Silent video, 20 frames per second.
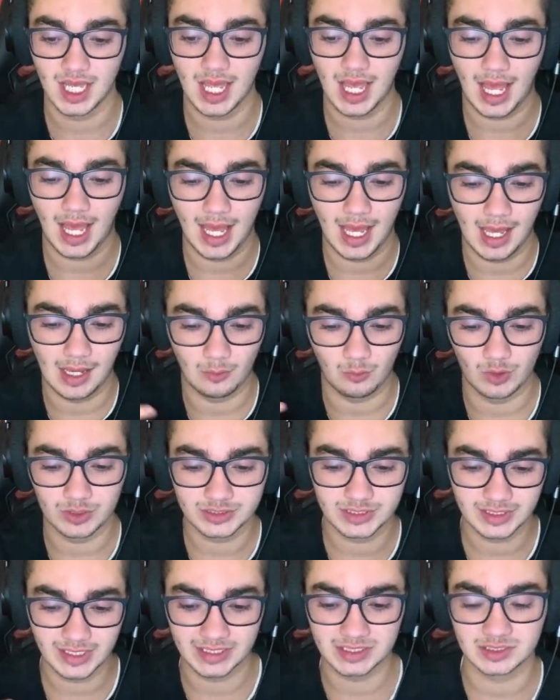once
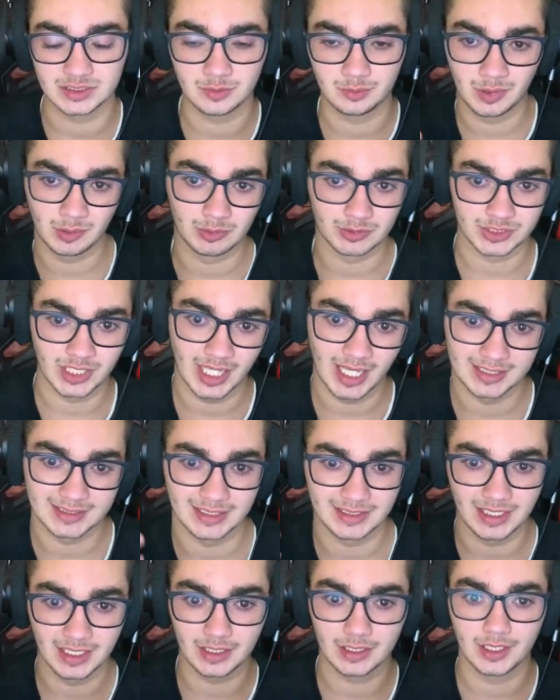it gets into people's hands, I
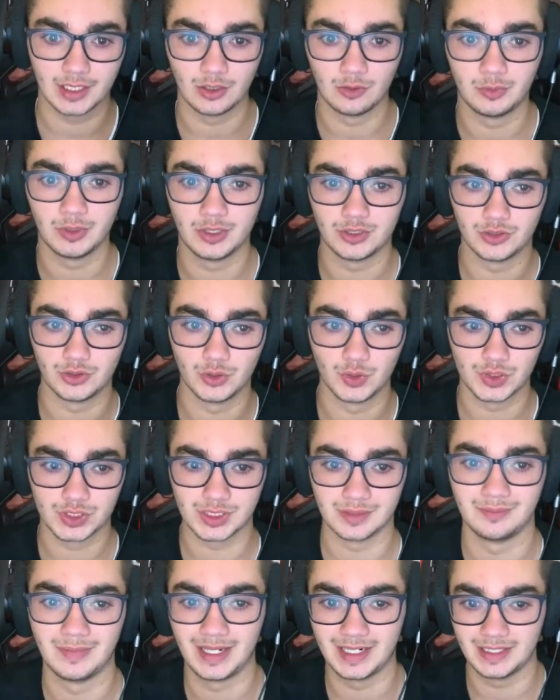think it'll be used
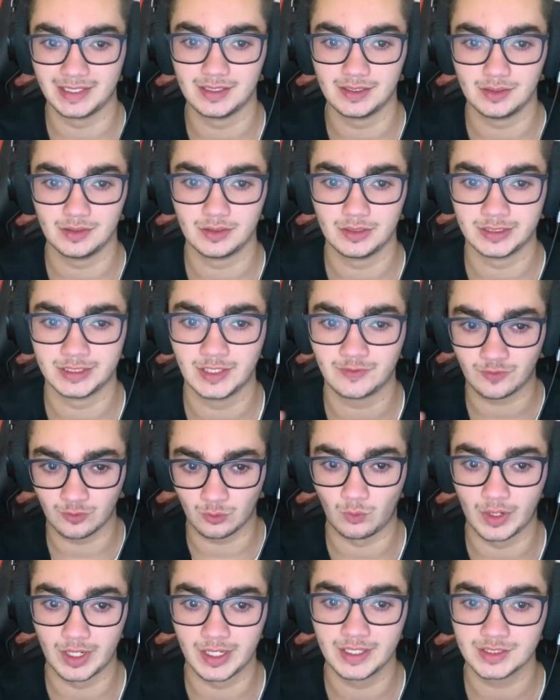in many different
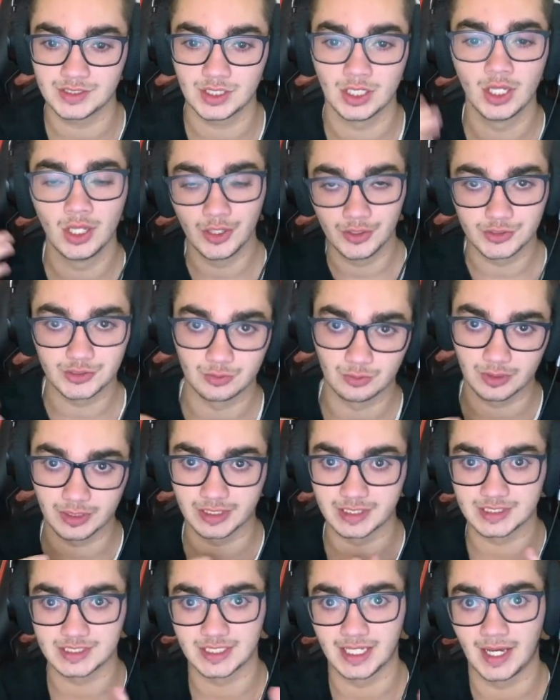ways. So we're going to
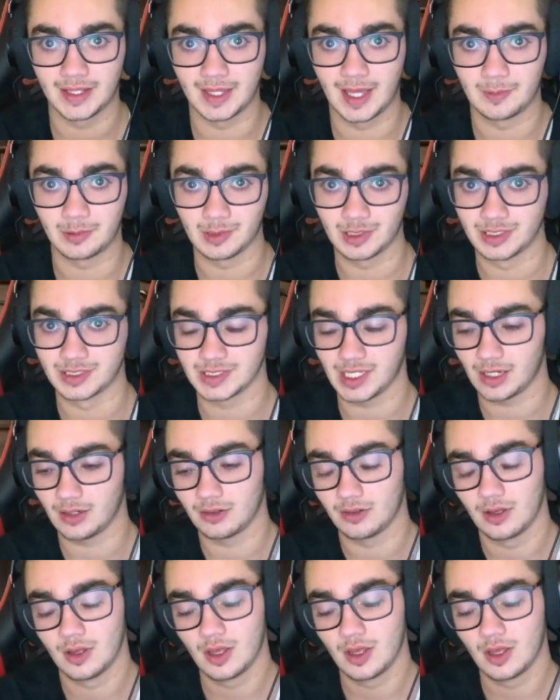see how that plays out.